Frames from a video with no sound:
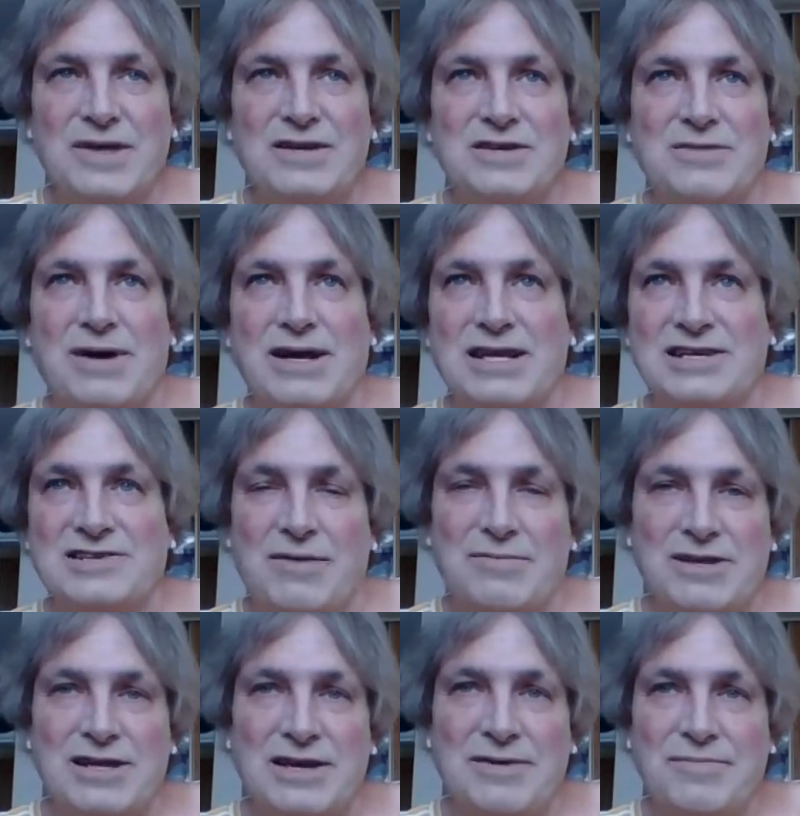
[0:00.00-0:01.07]
To my niece
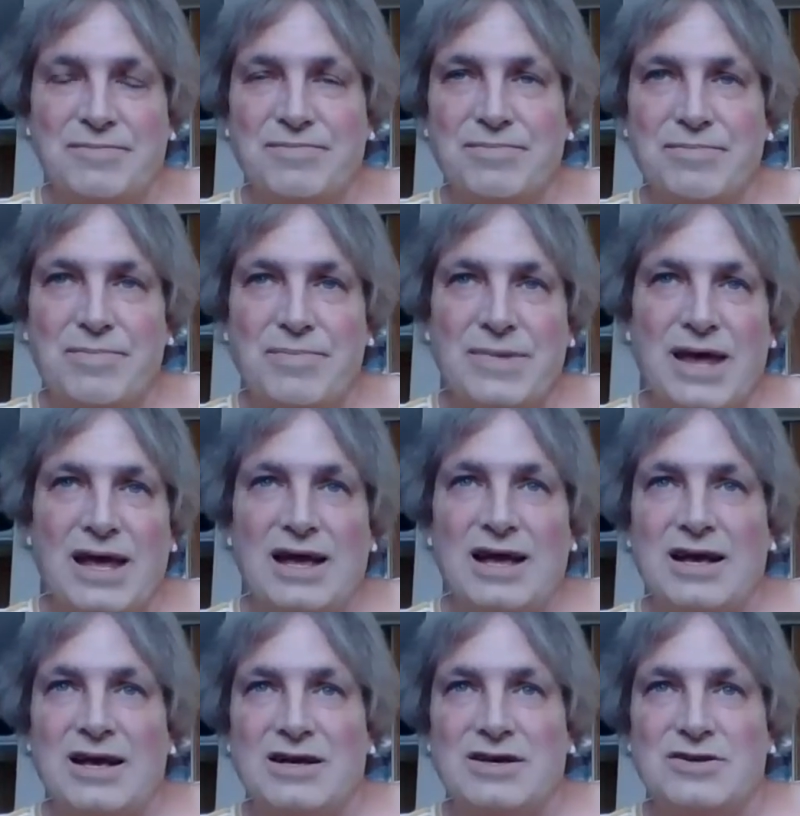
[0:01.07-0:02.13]
Emily,
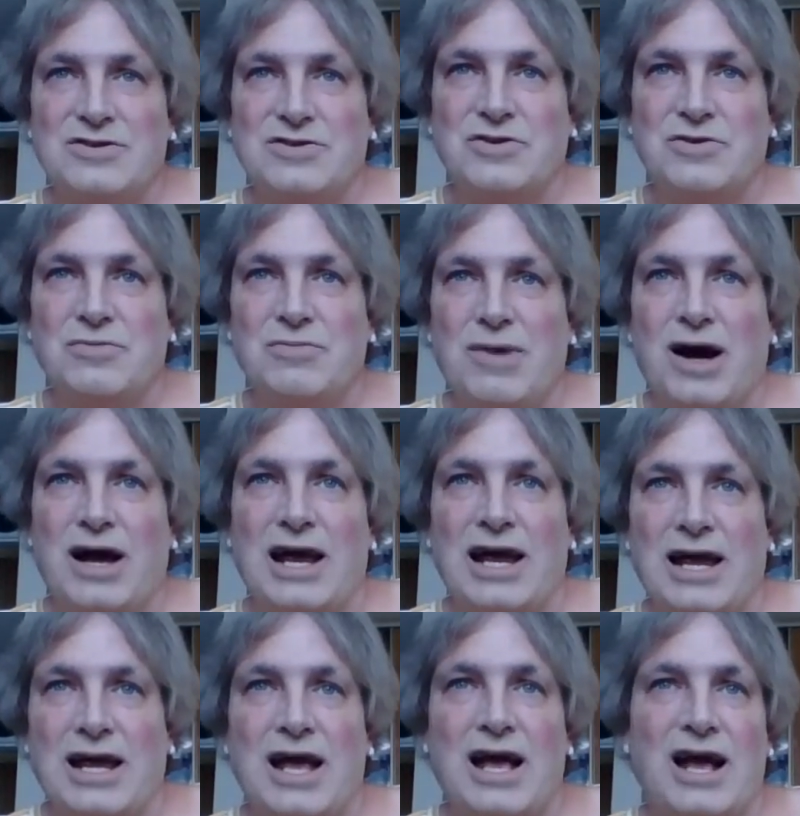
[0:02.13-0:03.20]
to
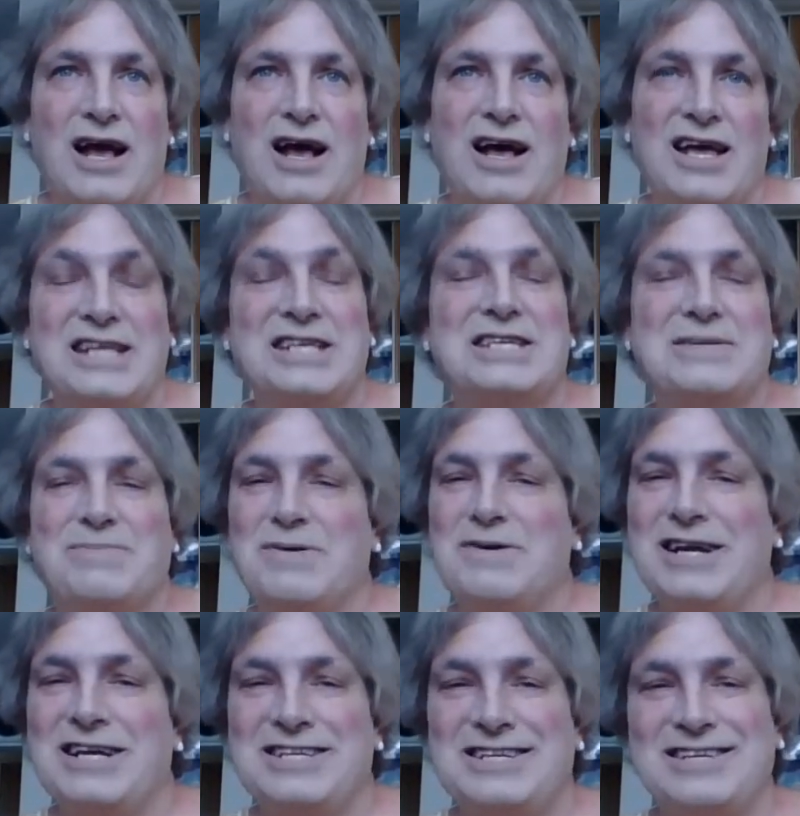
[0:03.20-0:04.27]
my
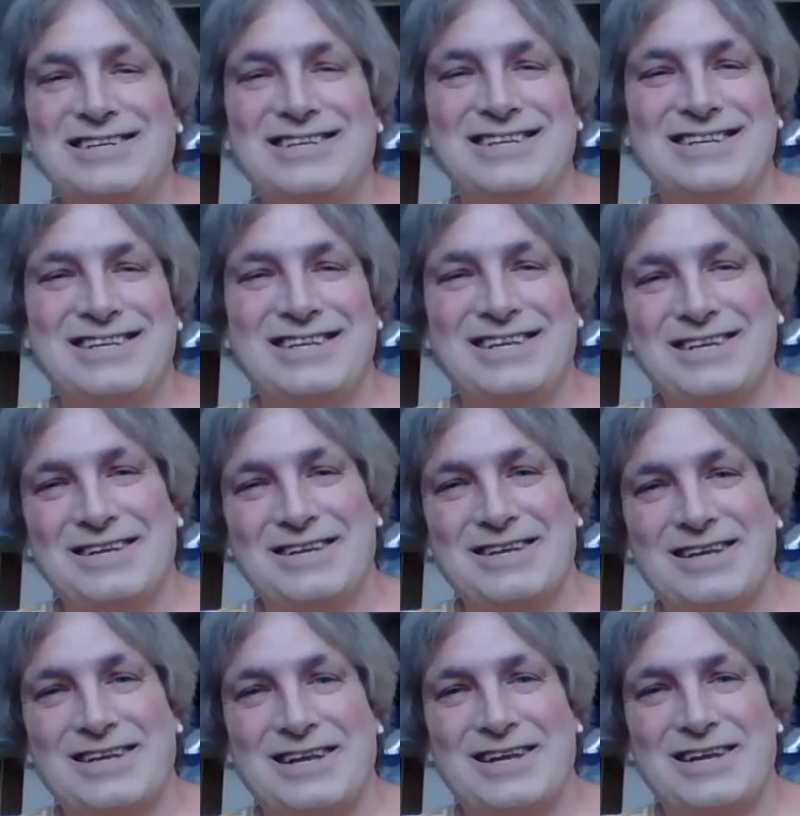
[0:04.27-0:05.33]
inspiration
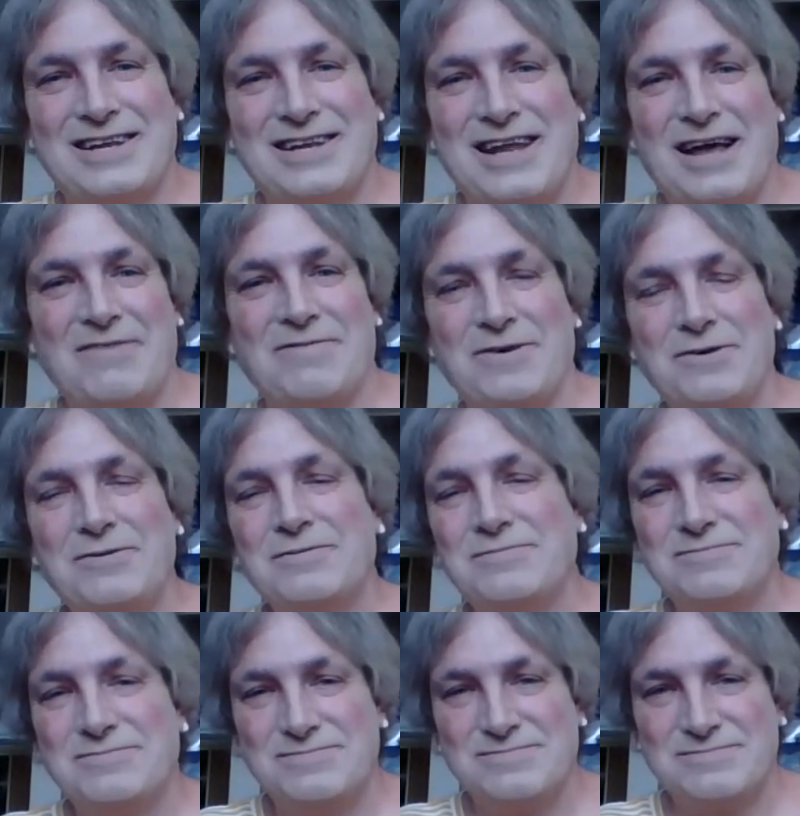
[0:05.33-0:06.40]
nephew
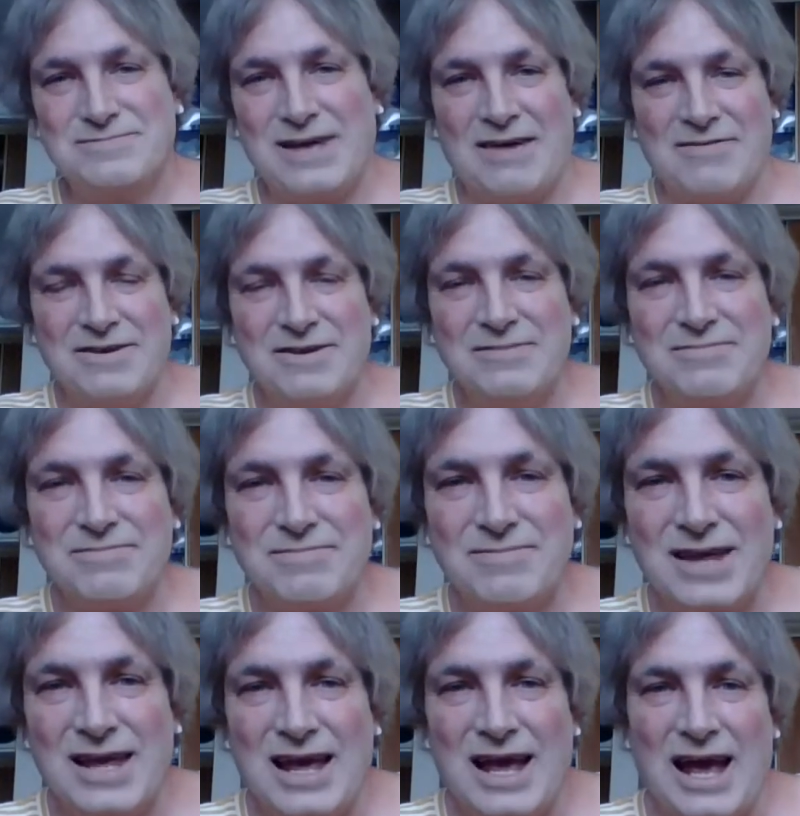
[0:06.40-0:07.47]
Evan,
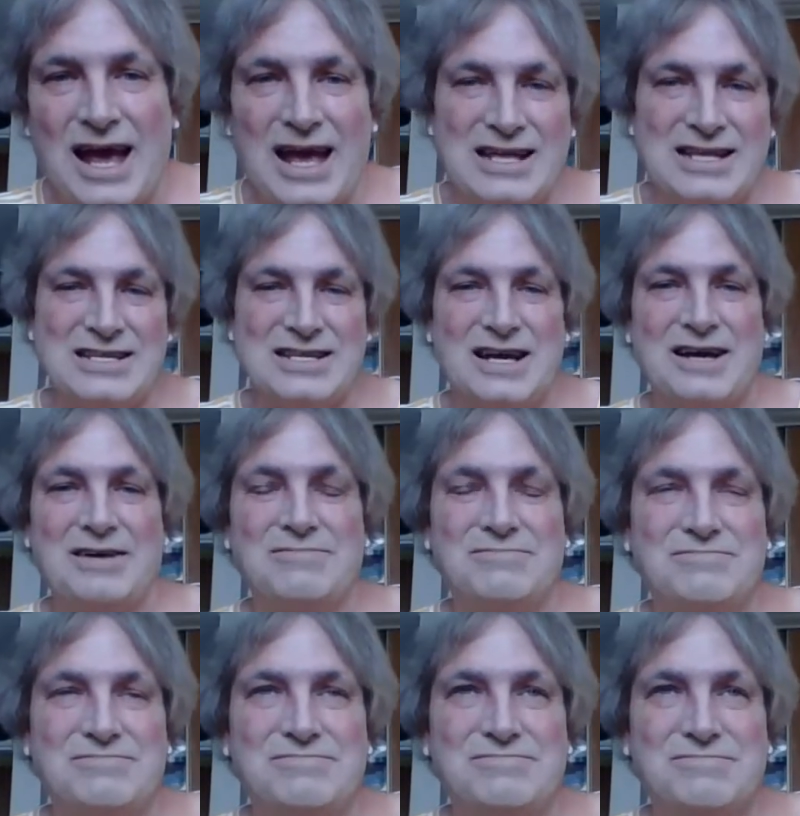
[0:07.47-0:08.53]
and
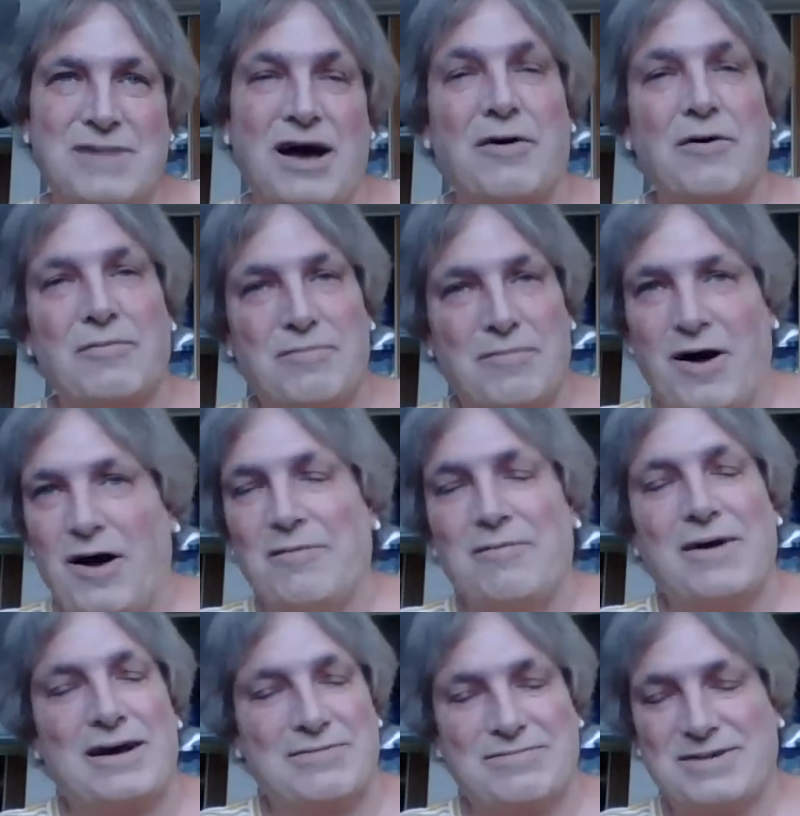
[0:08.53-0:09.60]
all
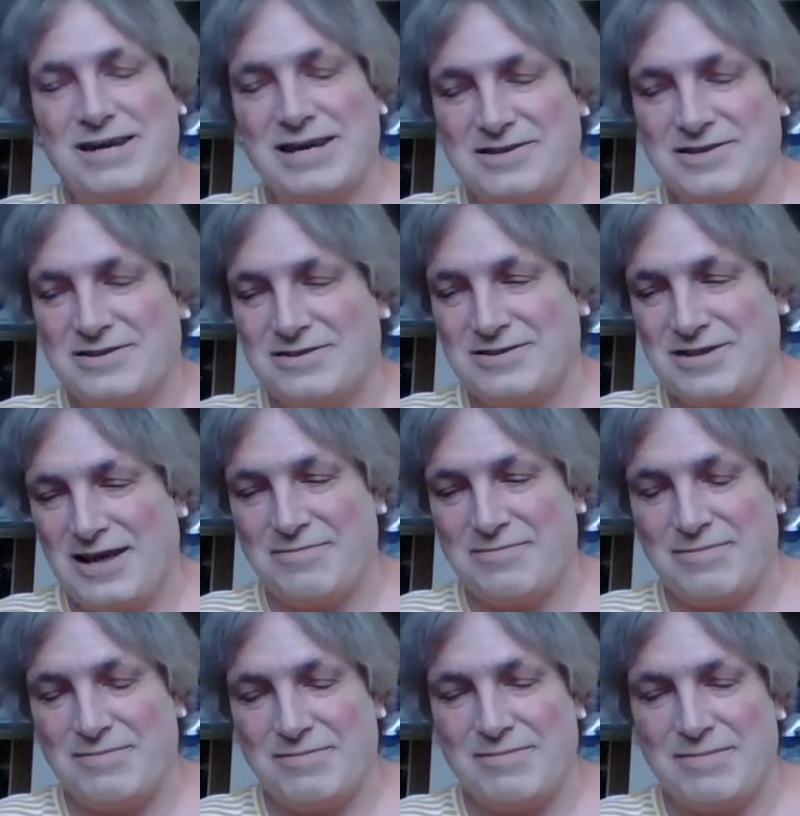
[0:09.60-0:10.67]
my kids
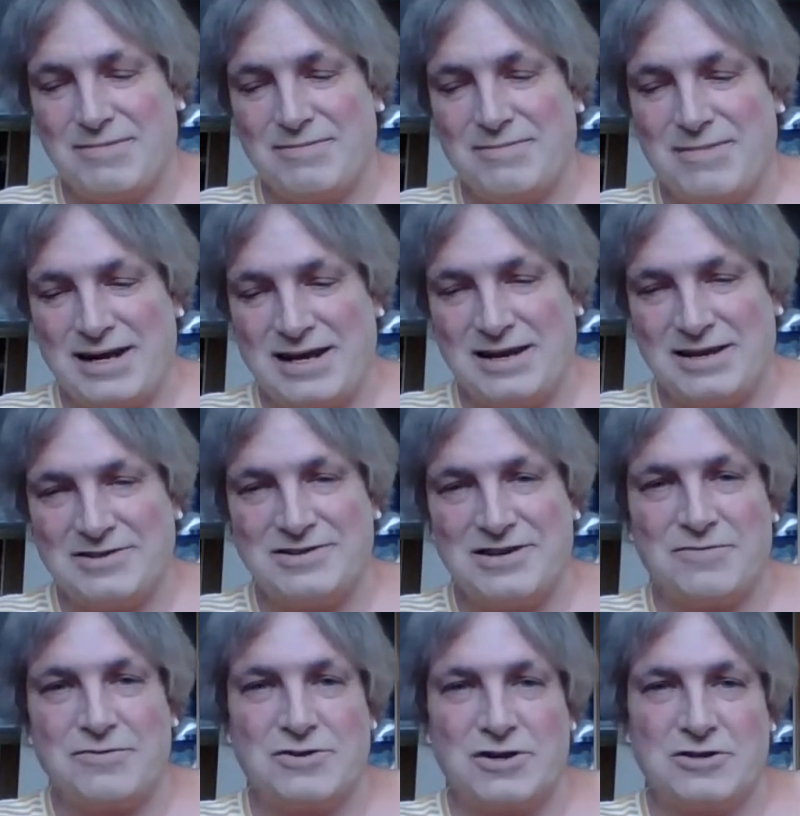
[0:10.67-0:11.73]
and my niece and
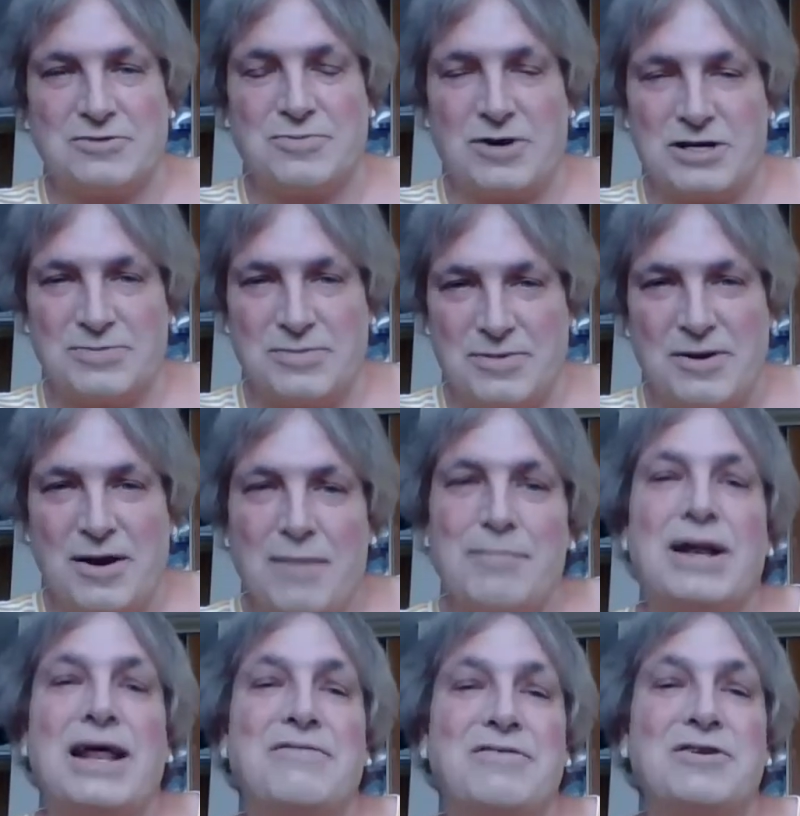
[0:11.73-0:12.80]
nephews are inspiration,
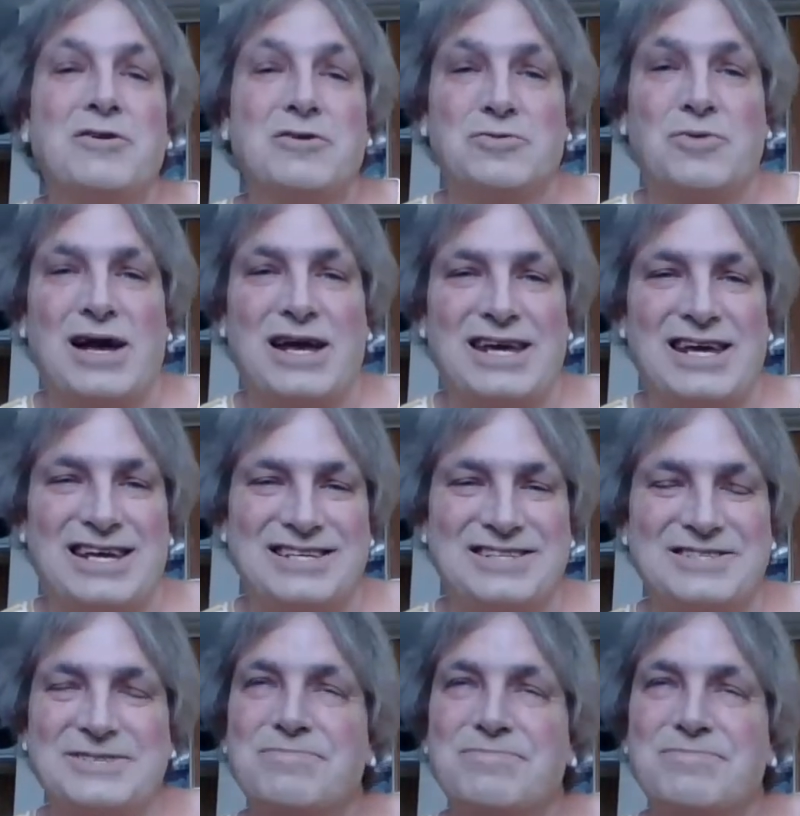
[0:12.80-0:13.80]
but Evan knows why he is.